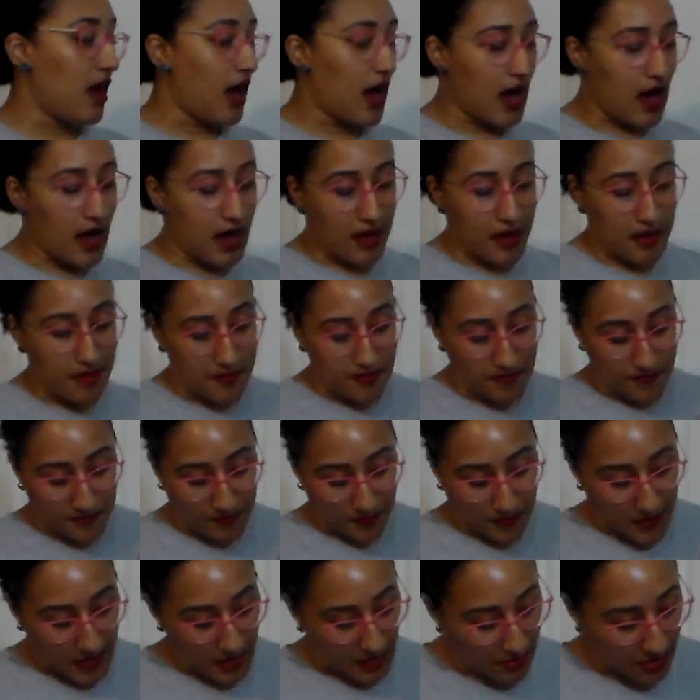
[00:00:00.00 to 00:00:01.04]

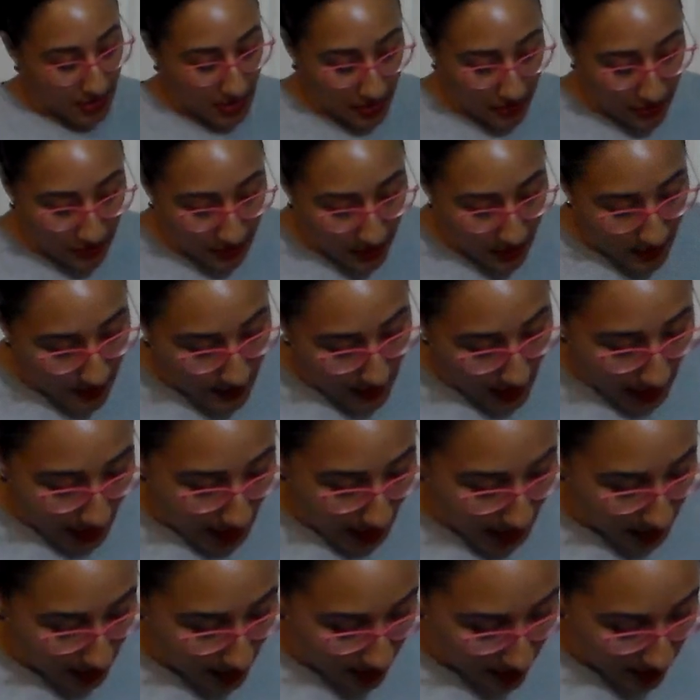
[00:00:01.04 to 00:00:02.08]
But other than
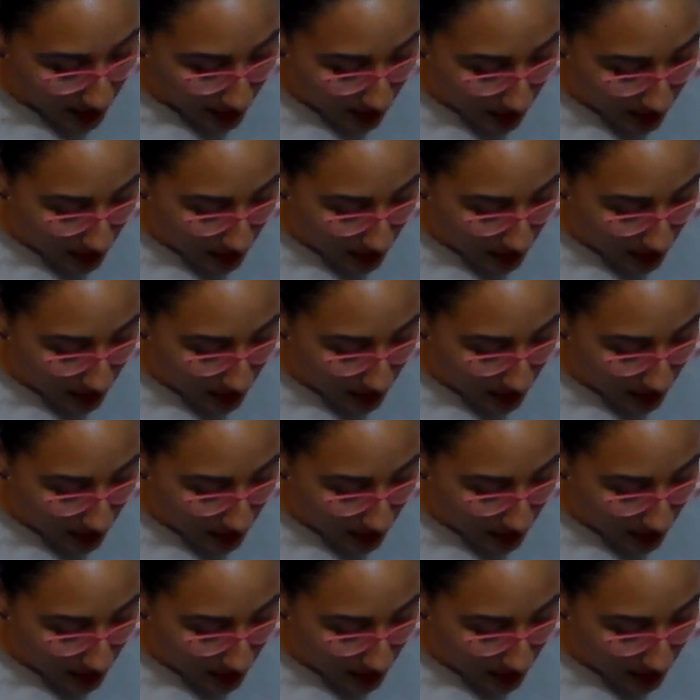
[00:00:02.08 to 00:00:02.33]
that,